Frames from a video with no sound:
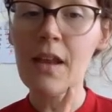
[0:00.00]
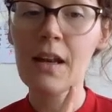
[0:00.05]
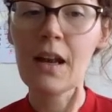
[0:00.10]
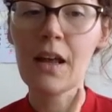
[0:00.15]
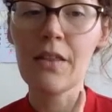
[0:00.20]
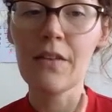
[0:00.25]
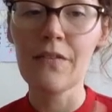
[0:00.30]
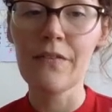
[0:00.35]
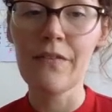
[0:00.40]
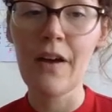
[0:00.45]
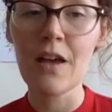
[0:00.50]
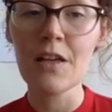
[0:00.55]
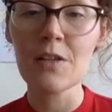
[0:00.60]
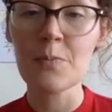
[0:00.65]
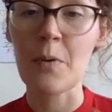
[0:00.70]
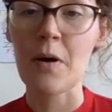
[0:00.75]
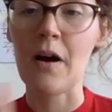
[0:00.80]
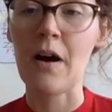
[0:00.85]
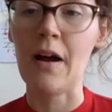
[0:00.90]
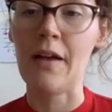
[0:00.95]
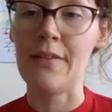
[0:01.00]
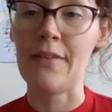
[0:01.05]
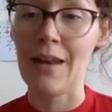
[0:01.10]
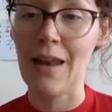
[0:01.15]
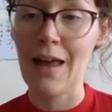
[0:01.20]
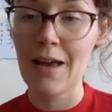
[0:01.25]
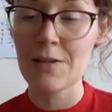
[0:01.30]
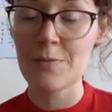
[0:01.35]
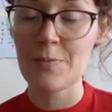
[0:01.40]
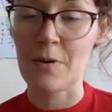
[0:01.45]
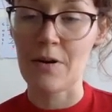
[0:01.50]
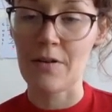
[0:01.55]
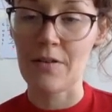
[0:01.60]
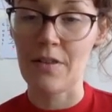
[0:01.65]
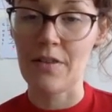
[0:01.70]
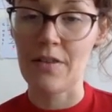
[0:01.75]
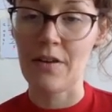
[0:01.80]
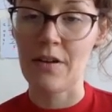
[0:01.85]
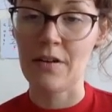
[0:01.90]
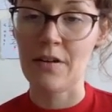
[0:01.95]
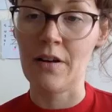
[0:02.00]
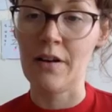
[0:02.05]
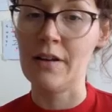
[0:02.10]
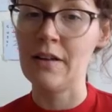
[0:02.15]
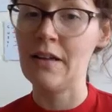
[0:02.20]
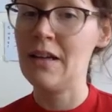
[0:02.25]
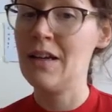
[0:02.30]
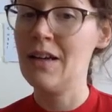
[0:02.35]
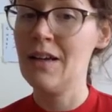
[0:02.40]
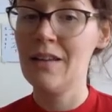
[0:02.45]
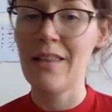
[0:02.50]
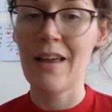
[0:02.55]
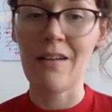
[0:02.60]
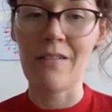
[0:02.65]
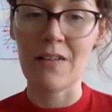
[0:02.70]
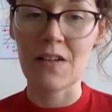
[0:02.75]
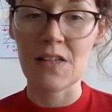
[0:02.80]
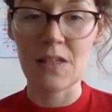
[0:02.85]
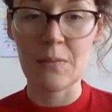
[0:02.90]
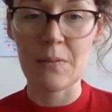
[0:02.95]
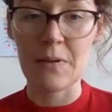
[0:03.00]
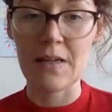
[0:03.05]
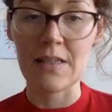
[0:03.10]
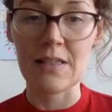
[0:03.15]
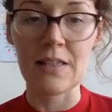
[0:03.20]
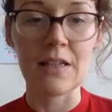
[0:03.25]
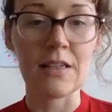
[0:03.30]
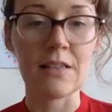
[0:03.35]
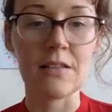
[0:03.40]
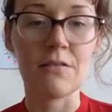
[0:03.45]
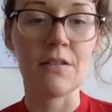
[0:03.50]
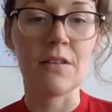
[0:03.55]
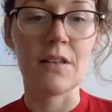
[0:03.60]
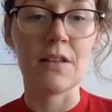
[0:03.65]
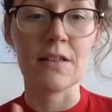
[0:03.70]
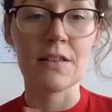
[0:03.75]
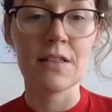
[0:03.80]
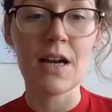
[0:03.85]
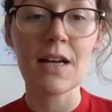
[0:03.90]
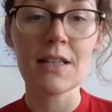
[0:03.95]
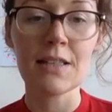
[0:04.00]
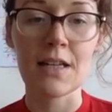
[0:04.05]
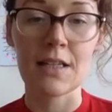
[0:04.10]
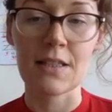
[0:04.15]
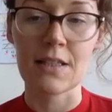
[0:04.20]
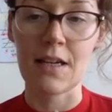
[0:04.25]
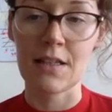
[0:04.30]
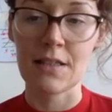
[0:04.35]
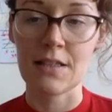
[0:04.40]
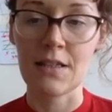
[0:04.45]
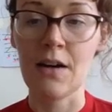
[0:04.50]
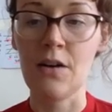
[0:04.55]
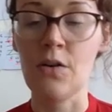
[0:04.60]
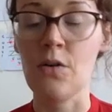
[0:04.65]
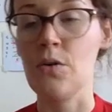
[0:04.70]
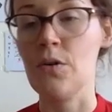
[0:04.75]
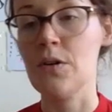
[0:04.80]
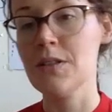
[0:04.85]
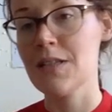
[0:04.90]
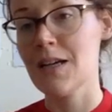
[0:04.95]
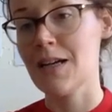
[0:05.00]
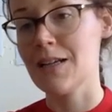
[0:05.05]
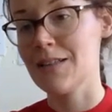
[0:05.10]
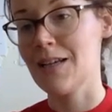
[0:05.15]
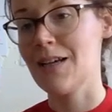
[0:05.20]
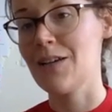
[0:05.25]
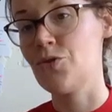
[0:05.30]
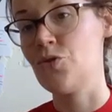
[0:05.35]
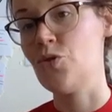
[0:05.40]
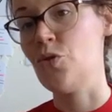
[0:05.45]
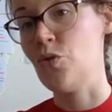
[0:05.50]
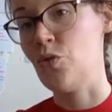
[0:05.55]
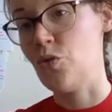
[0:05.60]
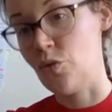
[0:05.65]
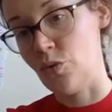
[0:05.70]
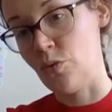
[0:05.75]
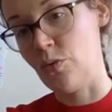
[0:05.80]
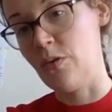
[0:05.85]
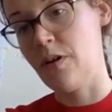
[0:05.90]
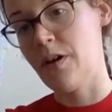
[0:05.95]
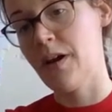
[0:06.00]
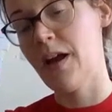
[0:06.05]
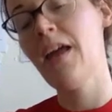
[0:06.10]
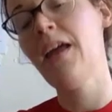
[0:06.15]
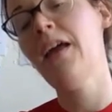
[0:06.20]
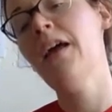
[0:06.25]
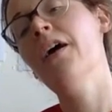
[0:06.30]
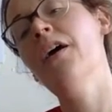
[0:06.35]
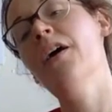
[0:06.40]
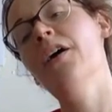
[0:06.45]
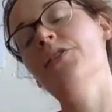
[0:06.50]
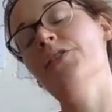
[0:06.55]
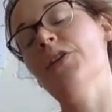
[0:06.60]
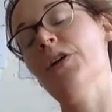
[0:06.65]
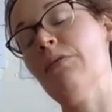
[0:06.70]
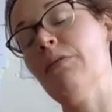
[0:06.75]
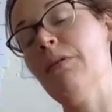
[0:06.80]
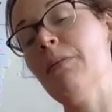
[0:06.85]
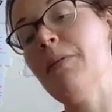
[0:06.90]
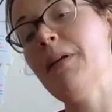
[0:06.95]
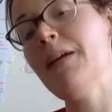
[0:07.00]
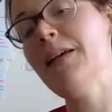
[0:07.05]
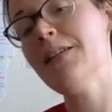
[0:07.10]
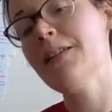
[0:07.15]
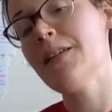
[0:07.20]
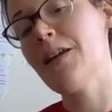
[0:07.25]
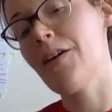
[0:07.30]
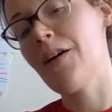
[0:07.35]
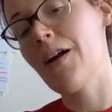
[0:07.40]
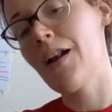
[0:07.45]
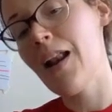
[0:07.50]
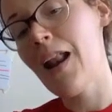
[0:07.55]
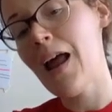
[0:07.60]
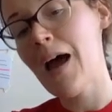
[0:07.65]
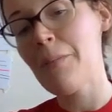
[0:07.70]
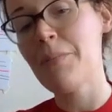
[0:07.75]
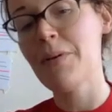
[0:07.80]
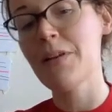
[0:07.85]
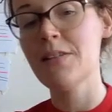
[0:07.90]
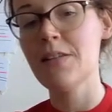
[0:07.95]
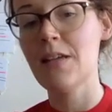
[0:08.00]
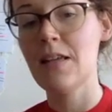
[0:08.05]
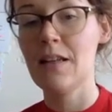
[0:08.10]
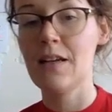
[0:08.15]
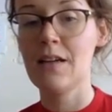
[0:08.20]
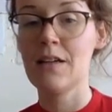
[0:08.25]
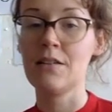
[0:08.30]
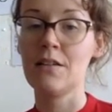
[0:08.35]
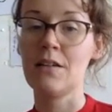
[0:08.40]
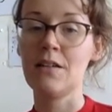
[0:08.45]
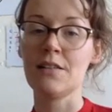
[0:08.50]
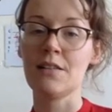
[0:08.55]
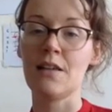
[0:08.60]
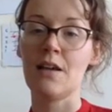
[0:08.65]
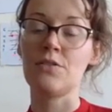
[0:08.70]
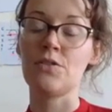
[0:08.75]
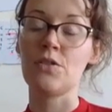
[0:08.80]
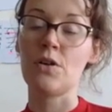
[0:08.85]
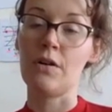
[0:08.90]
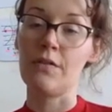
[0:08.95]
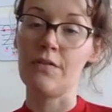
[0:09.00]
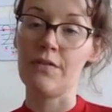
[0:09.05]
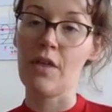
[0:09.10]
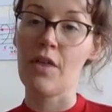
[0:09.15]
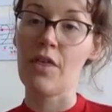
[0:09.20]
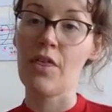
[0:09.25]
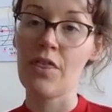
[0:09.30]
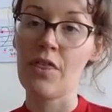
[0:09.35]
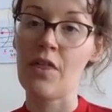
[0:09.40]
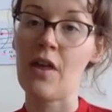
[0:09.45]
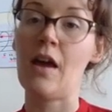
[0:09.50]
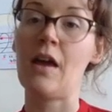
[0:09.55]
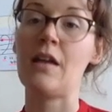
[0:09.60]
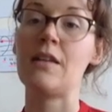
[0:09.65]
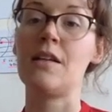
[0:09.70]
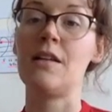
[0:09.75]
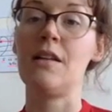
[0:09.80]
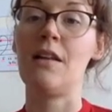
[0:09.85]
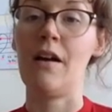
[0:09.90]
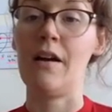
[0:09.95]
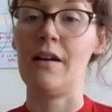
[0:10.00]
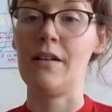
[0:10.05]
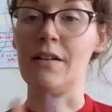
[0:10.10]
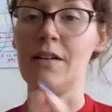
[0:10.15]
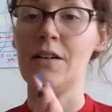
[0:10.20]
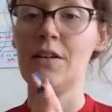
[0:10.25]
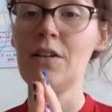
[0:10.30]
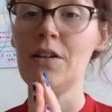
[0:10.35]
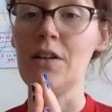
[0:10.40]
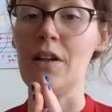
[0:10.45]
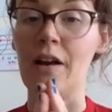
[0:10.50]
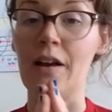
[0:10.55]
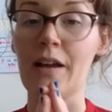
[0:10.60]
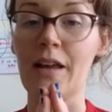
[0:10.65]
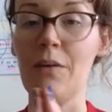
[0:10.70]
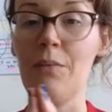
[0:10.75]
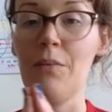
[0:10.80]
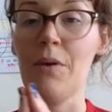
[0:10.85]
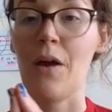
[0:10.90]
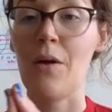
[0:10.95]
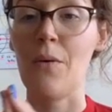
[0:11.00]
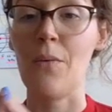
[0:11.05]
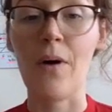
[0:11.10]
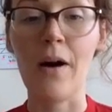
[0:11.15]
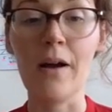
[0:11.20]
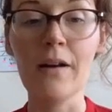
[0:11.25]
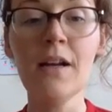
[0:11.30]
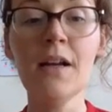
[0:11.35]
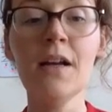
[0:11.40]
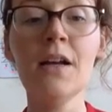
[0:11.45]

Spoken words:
Now the first bar and the last bar of the third line, they're easy peasy because they're either ta ta ta ta or ta ta tu. Okay, so can we please now clap and say the Kadai signs of the third line? Good luck. Here we go. 1,